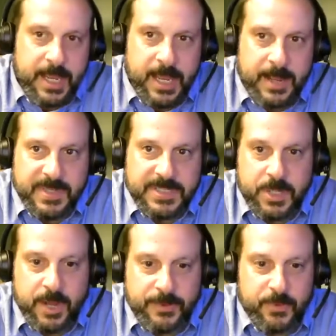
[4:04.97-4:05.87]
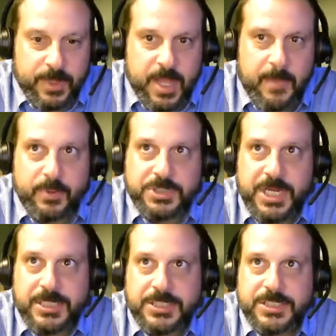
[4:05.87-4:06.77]
It's gone through a couple
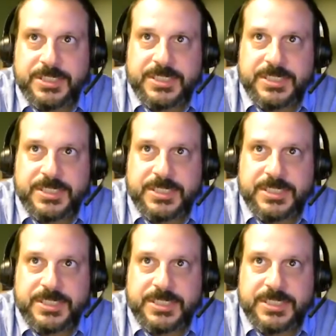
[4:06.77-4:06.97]
changes